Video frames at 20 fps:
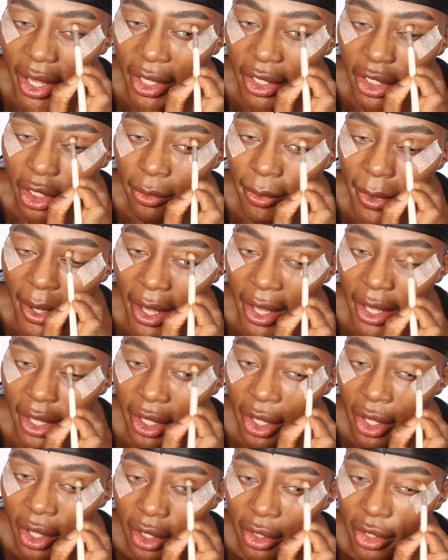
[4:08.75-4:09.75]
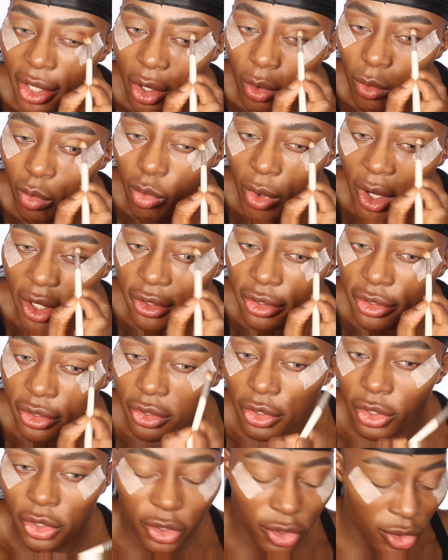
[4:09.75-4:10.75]
anyway? Like, what's
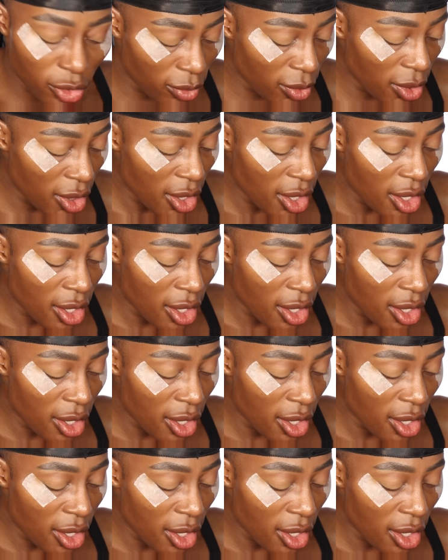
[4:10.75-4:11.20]
new?